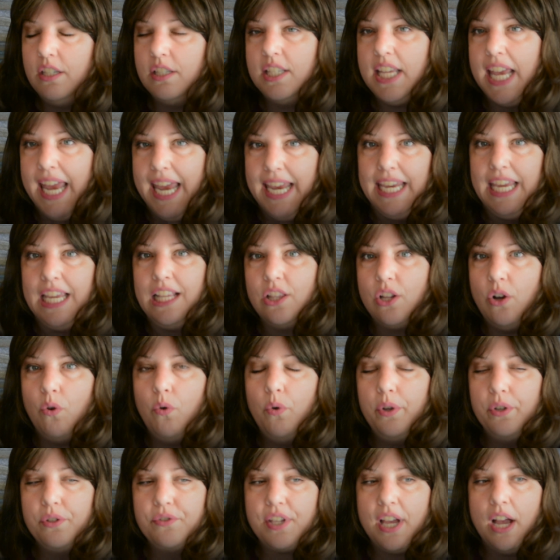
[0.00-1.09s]
taking the
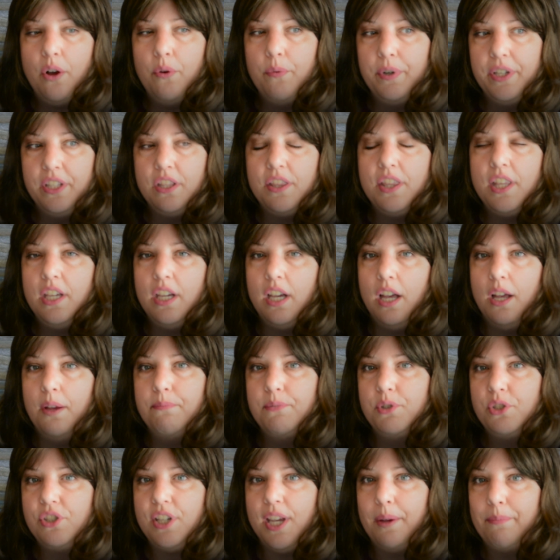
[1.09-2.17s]
oils out with
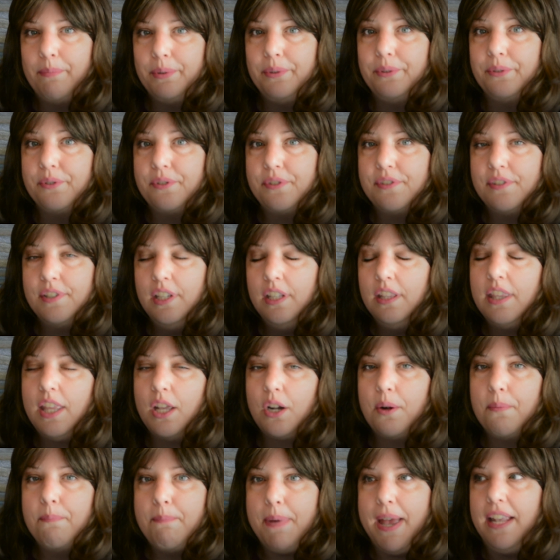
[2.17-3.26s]
shampoos that
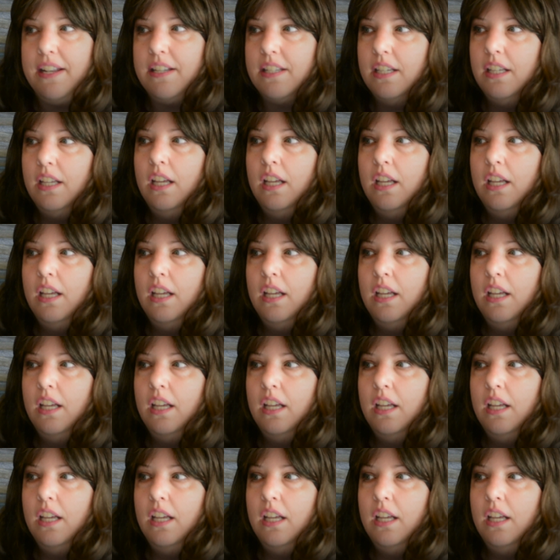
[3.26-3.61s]
are meant